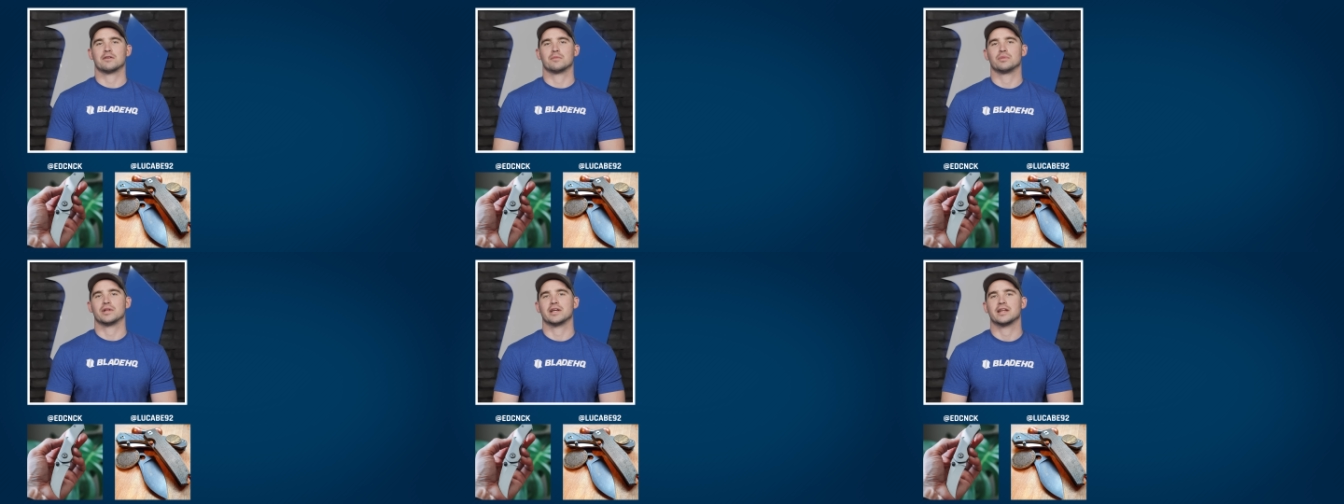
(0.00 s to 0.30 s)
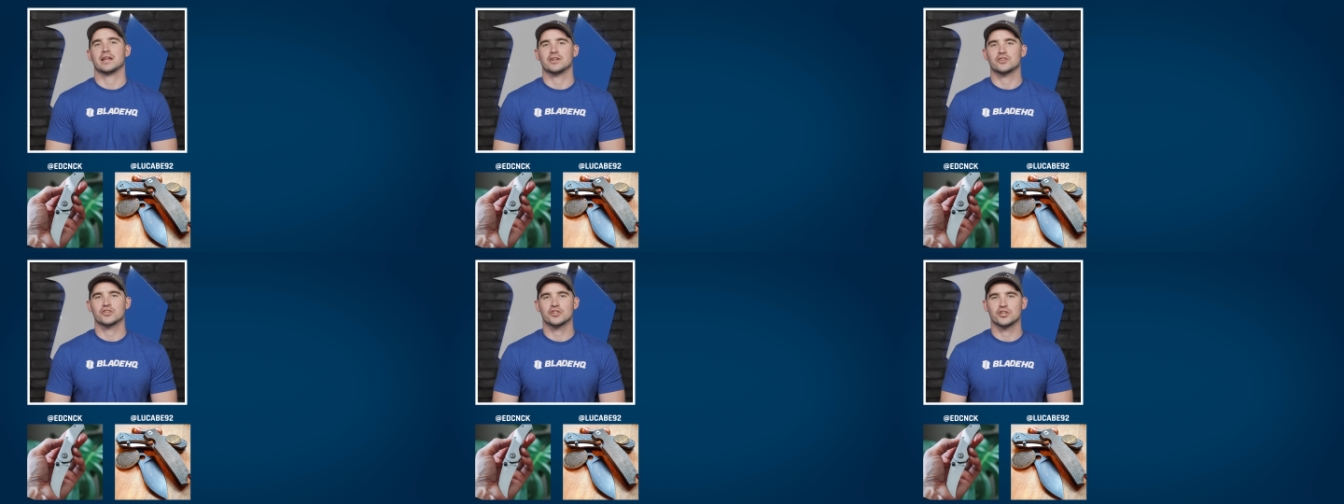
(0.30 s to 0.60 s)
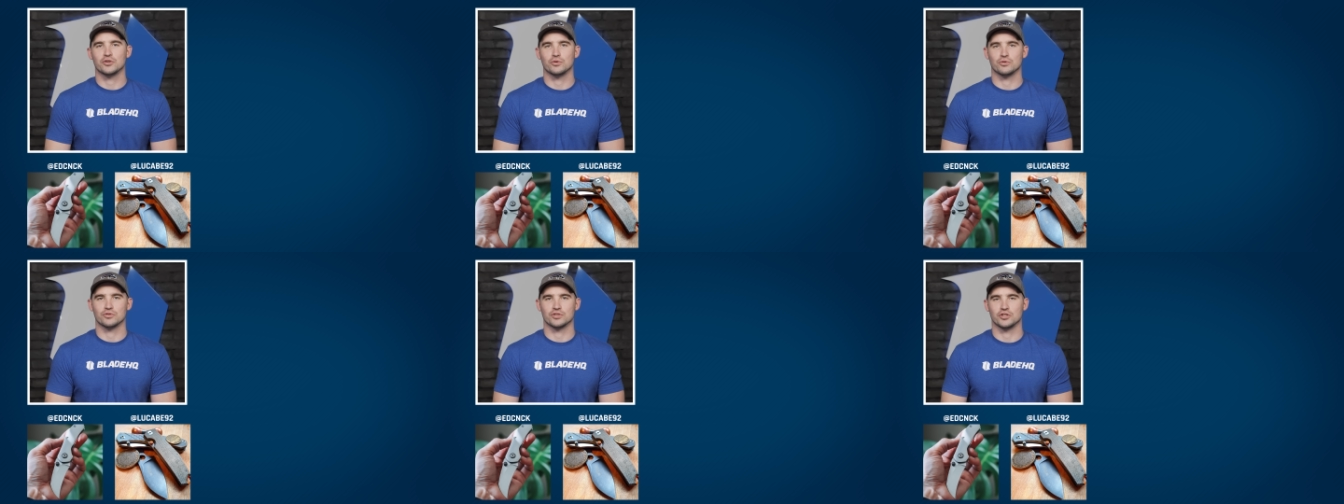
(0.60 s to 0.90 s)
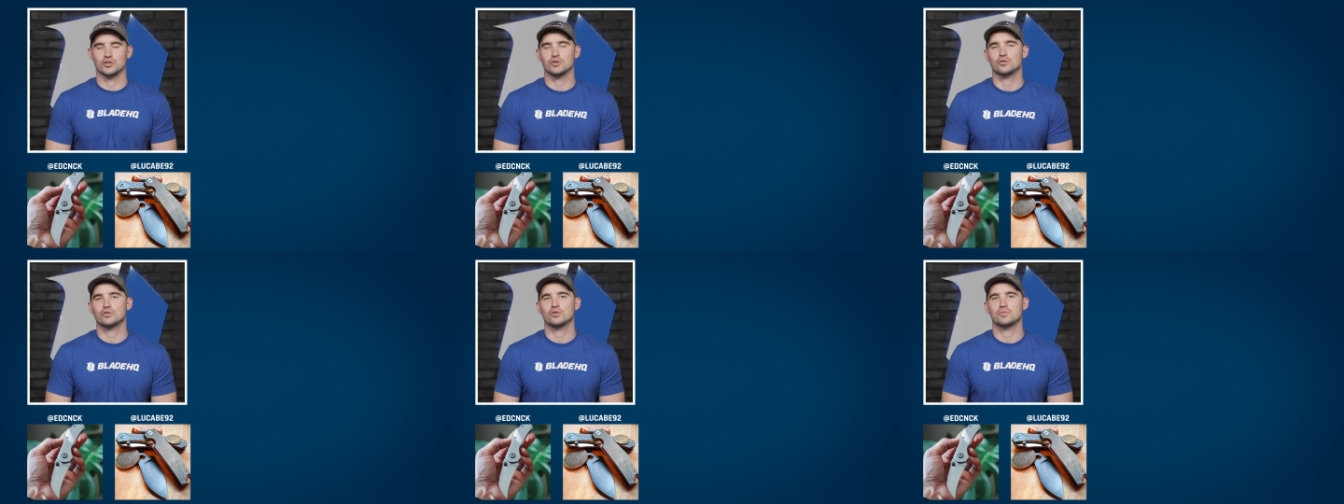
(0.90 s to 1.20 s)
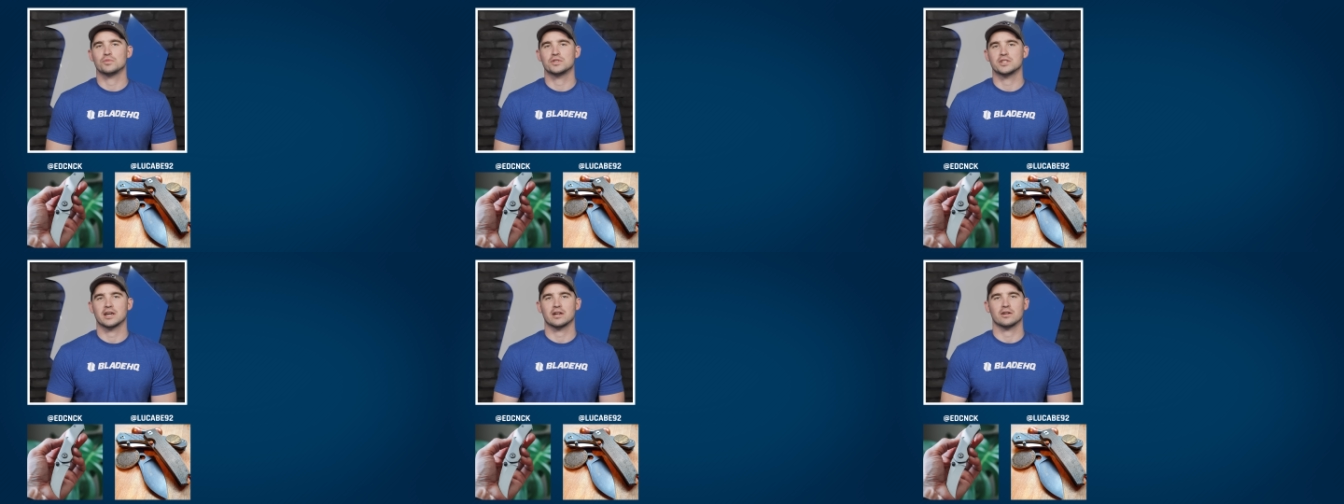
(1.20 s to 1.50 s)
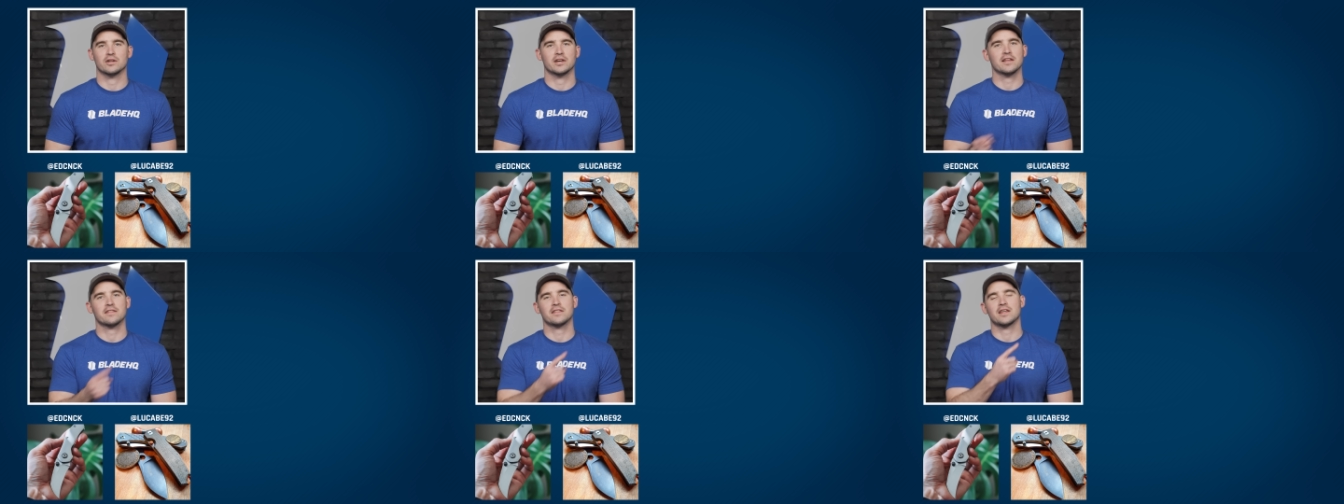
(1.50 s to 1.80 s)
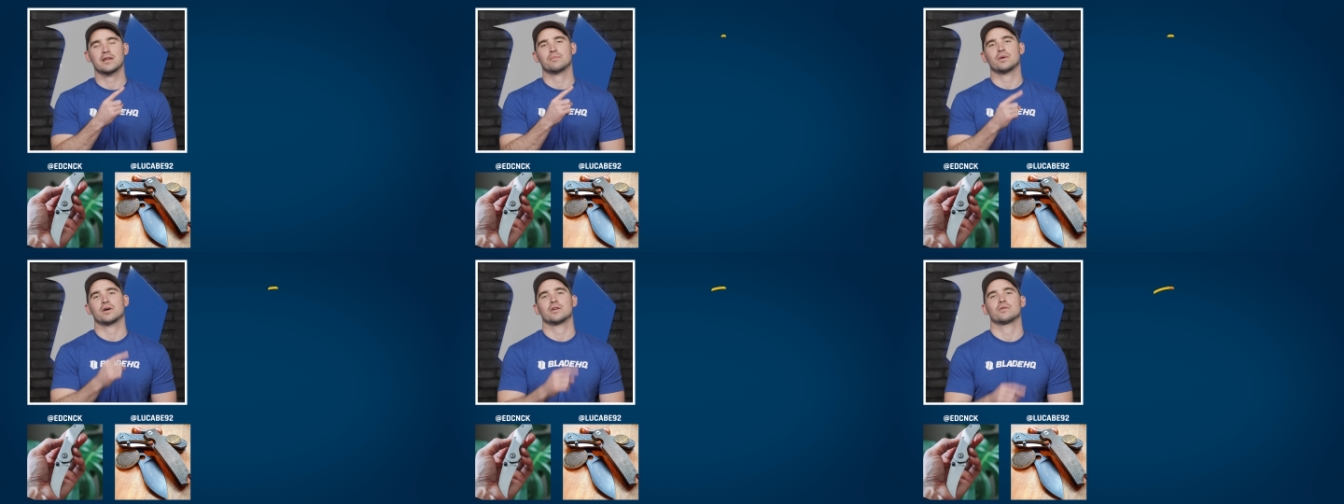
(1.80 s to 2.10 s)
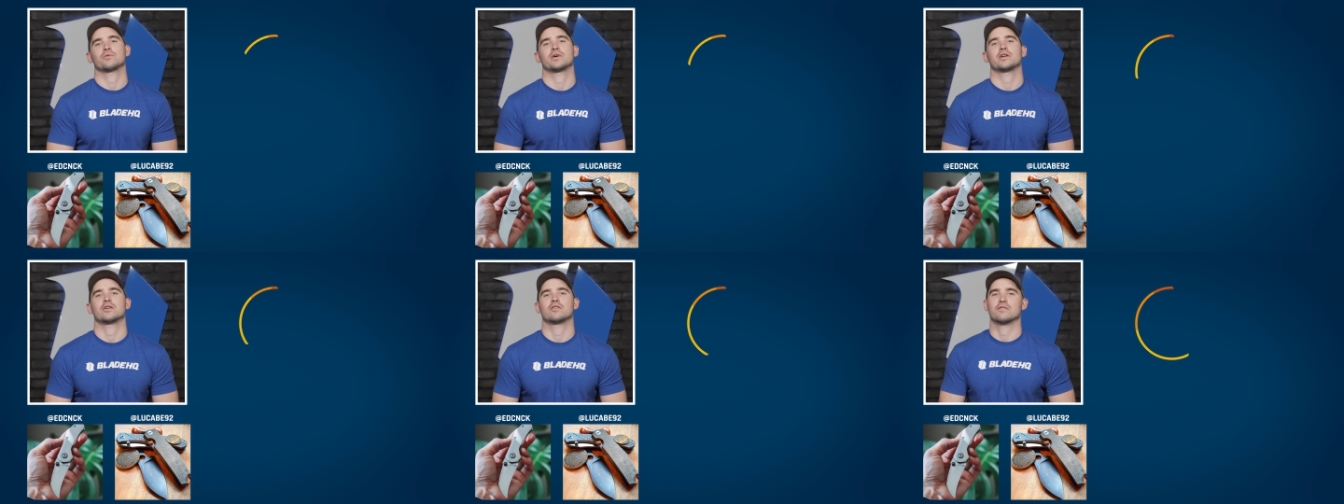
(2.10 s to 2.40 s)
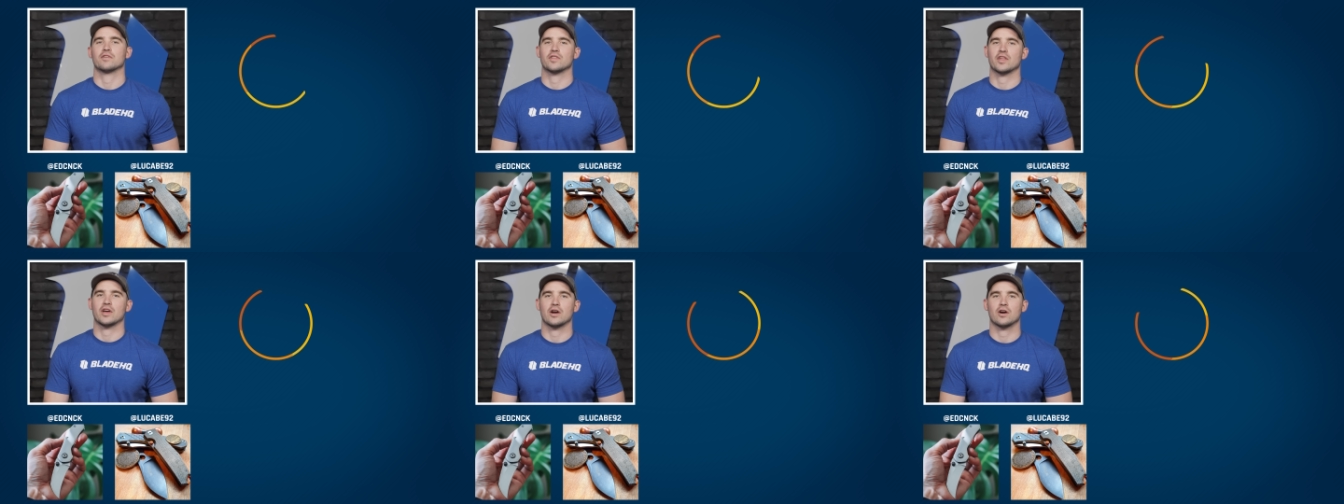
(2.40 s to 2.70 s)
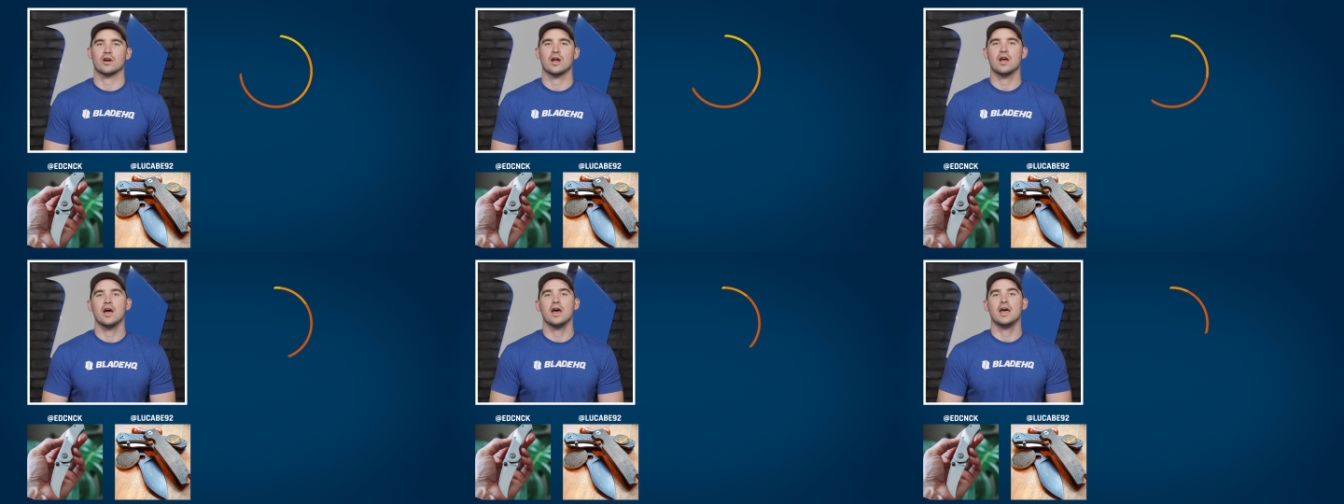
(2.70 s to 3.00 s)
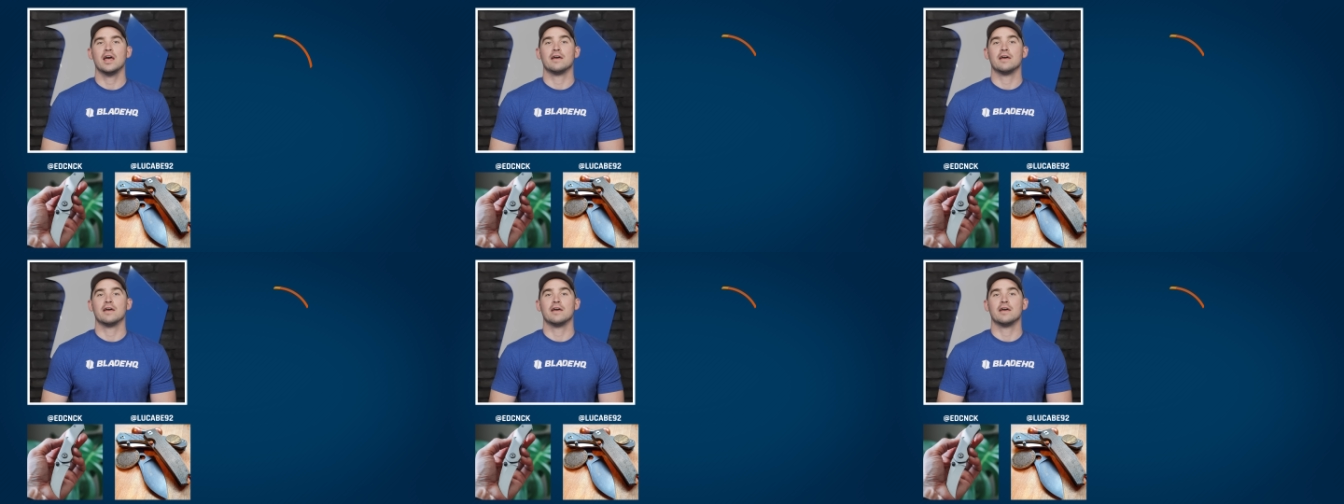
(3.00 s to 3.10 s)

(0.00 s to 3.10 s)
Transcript: to Blade HQ's YouTube channel, hit that button right over there.